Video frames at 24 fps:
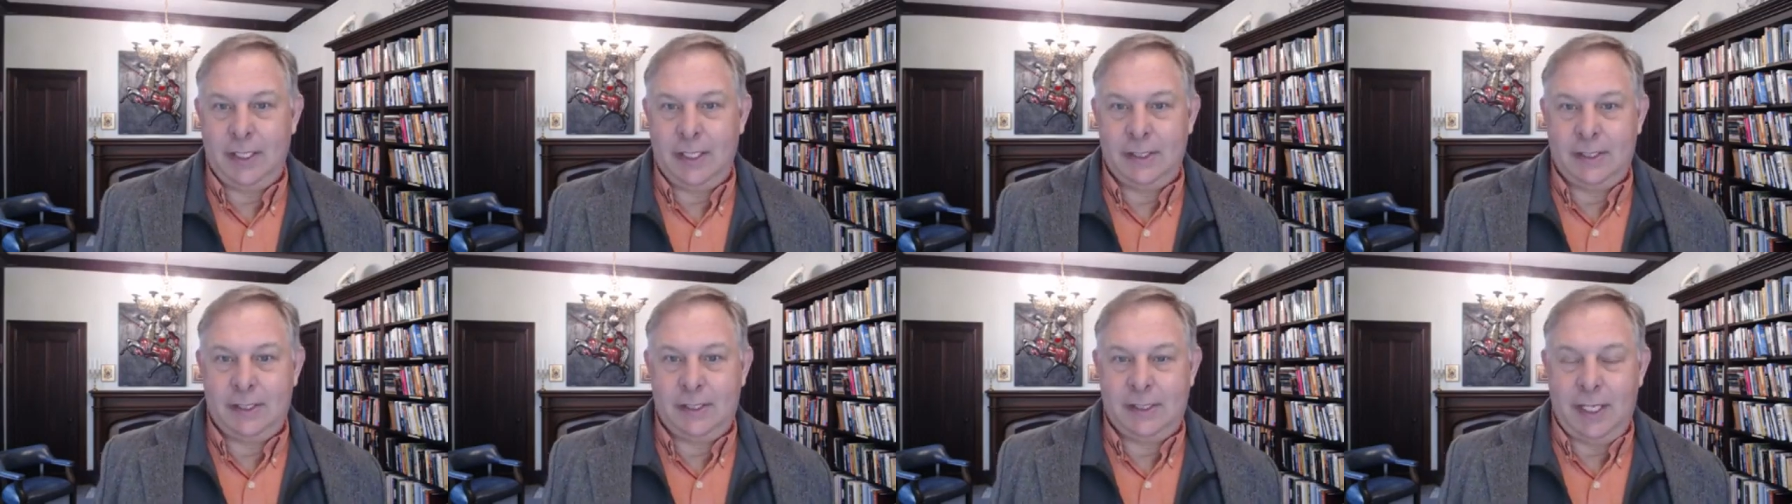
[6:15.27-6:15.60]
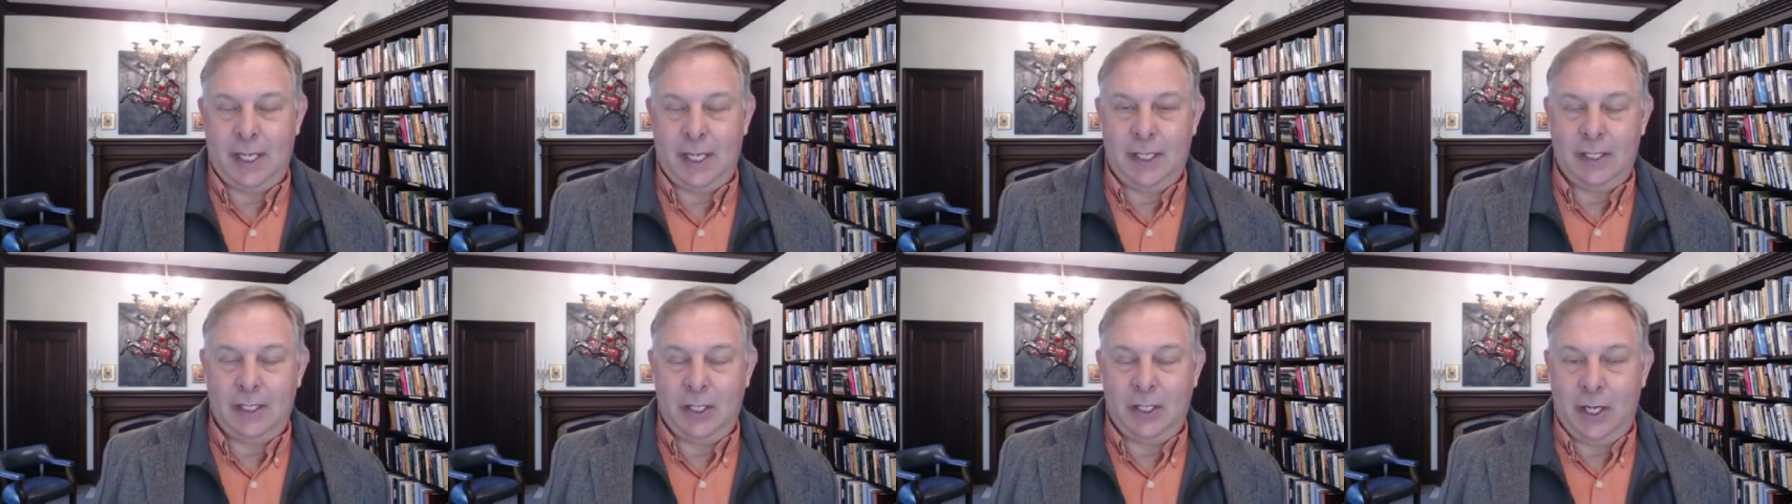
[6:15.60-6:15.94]

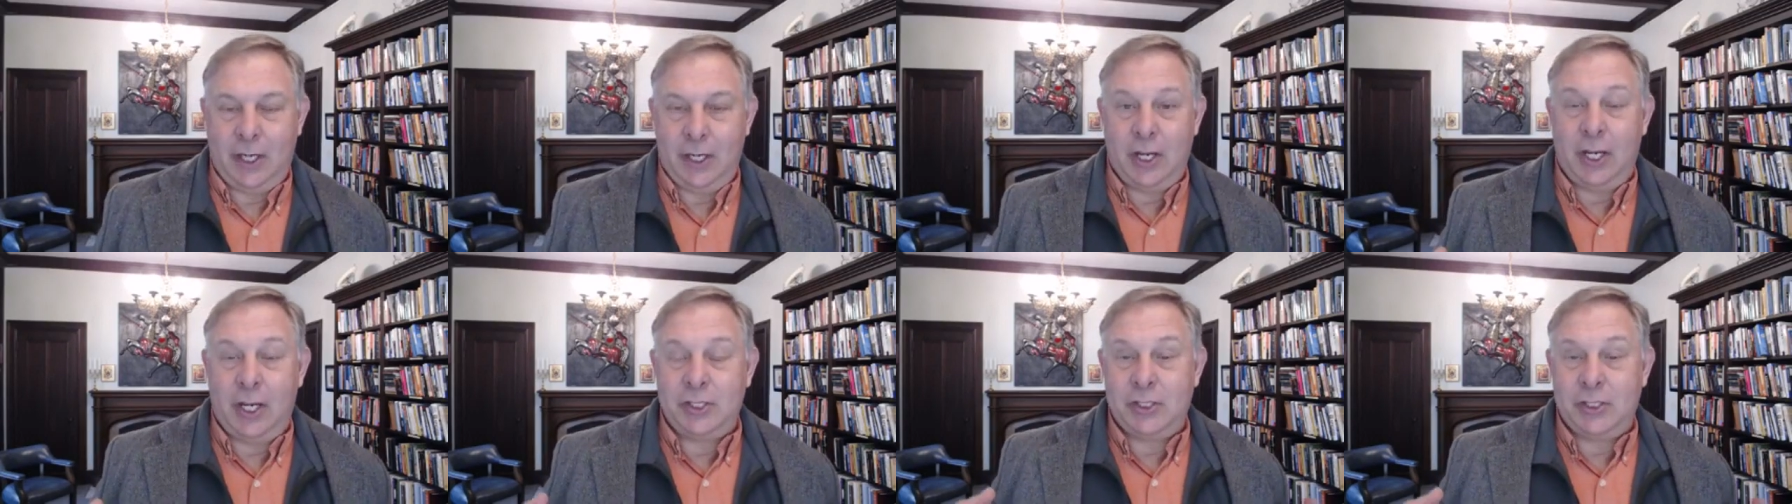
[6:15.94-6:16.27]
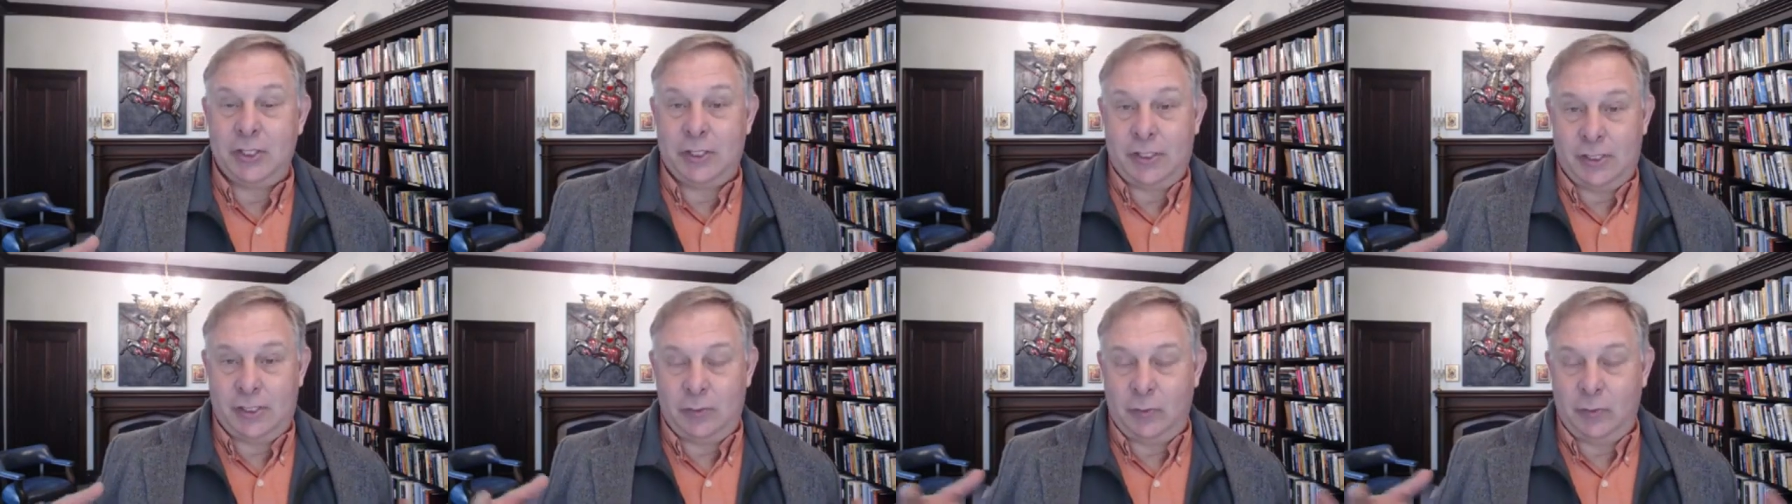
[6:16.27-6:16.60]
Saint, and not
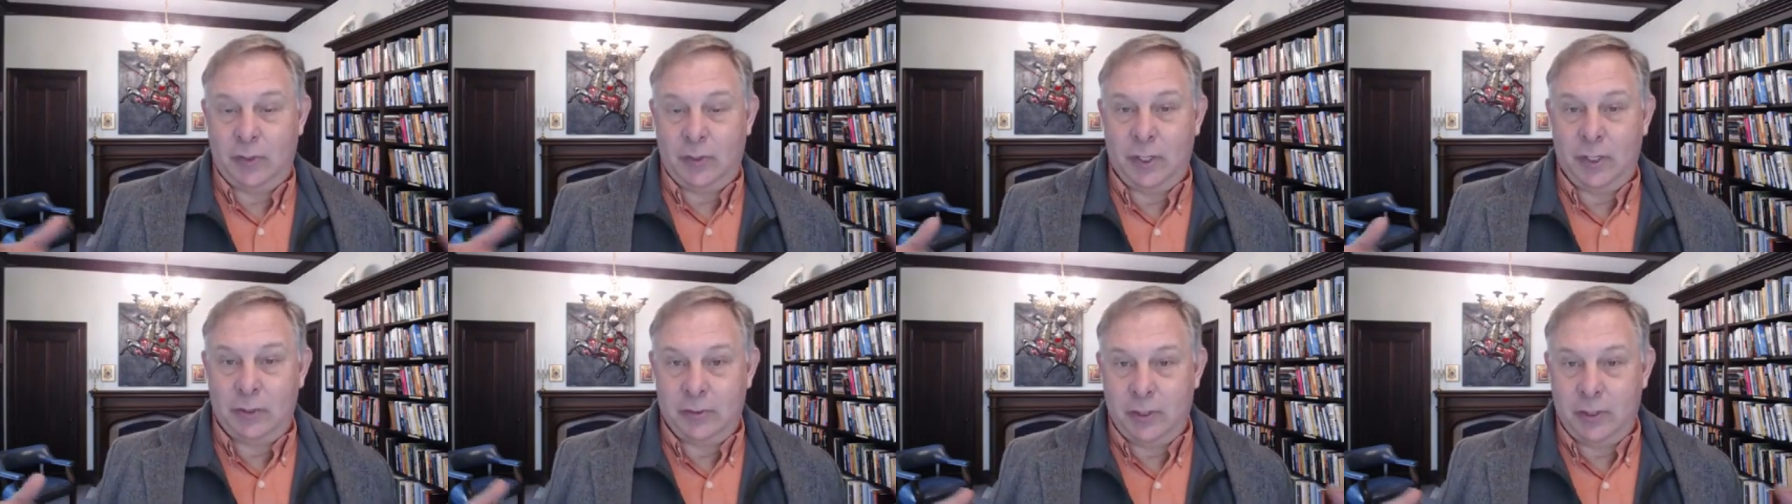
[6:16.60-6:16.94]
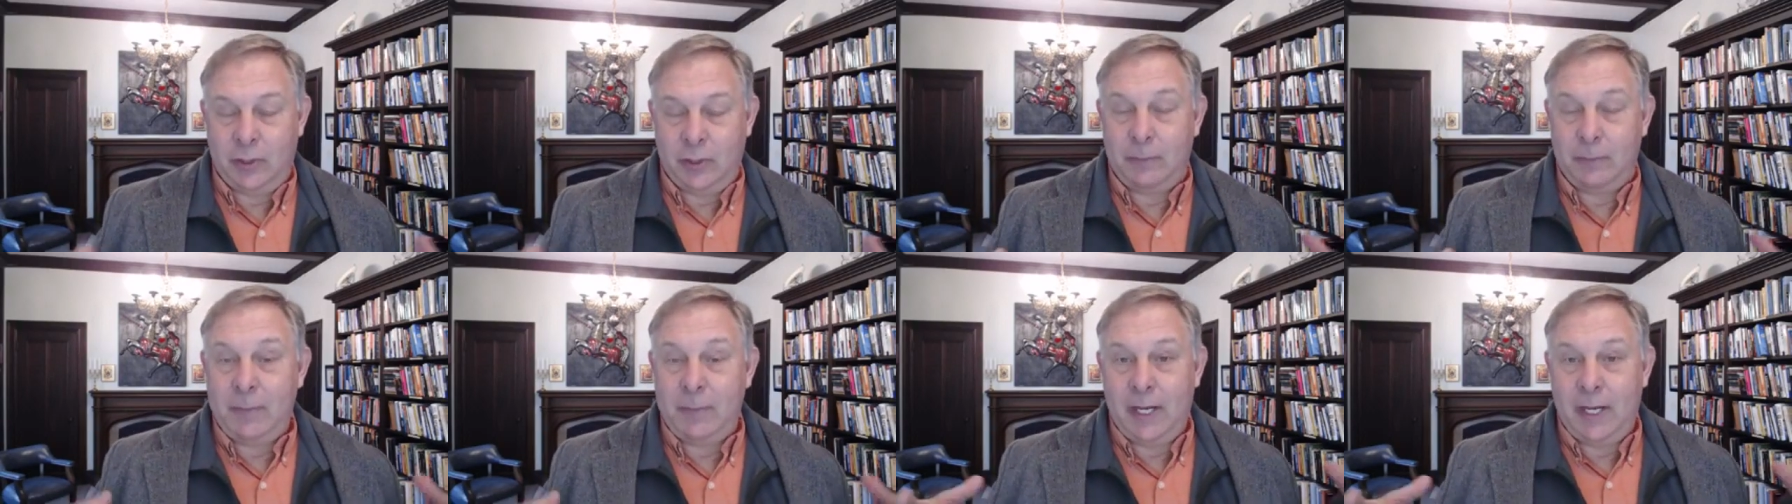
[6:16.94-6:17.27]
just
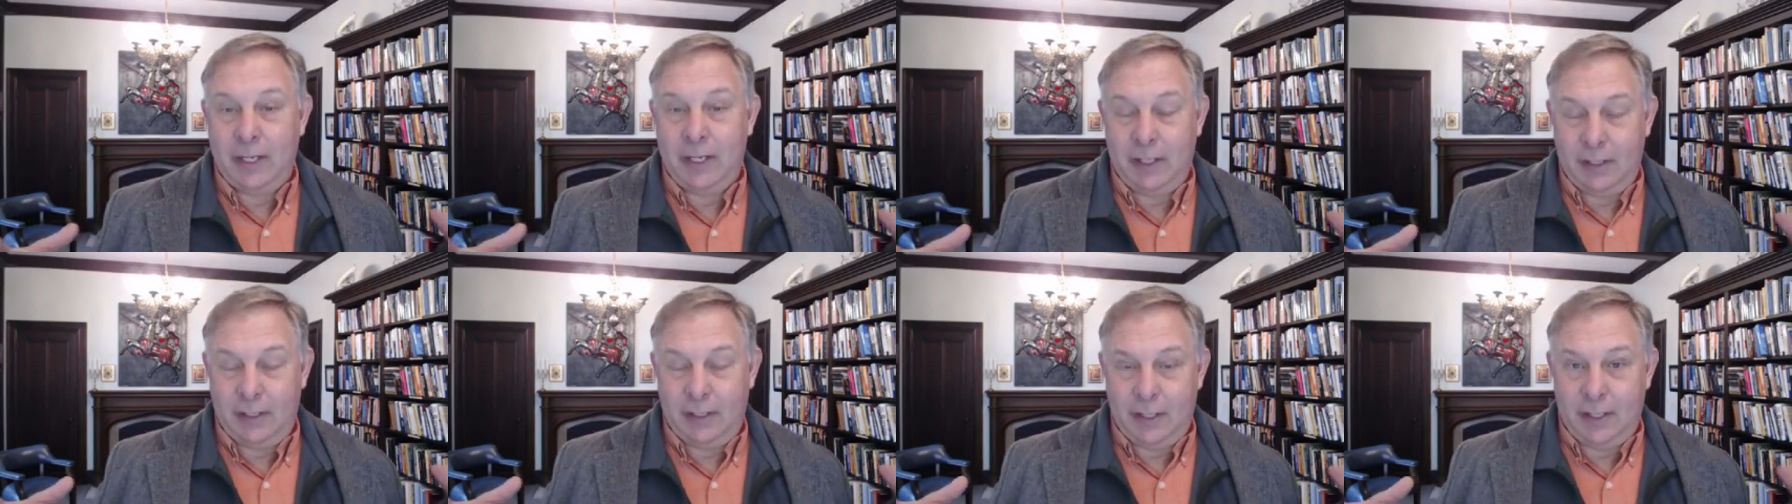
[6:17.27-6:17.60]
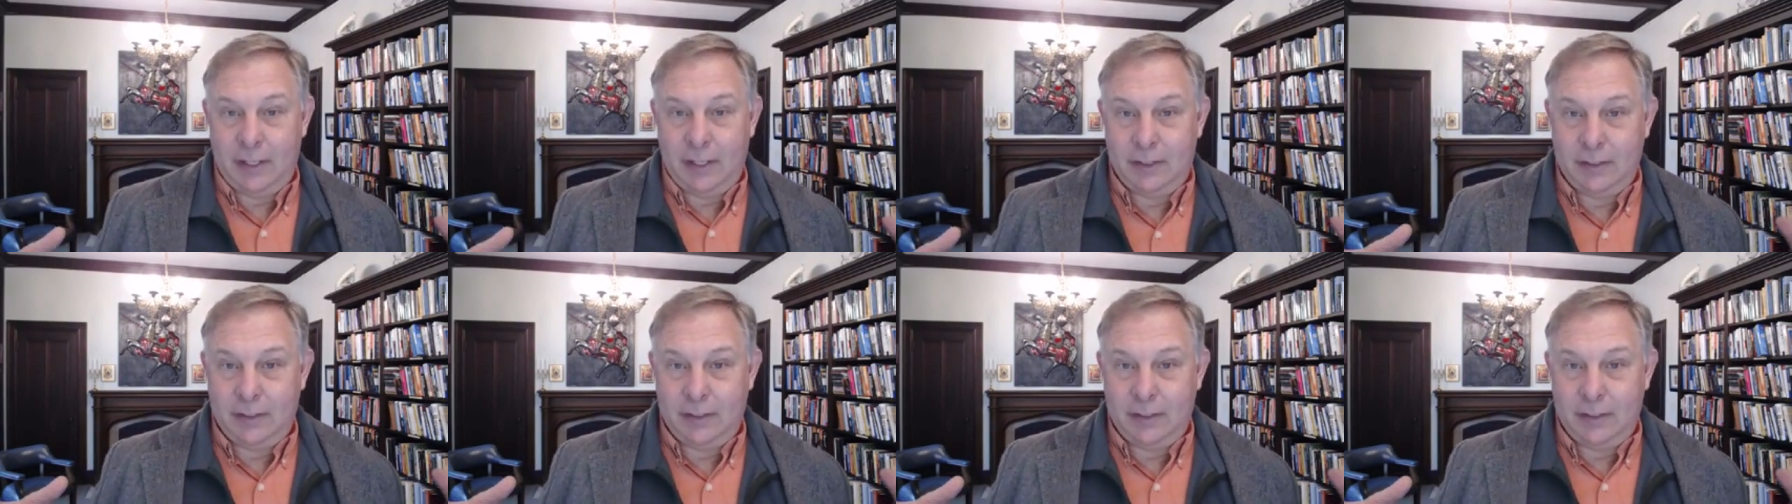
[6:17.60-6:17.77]
there are many.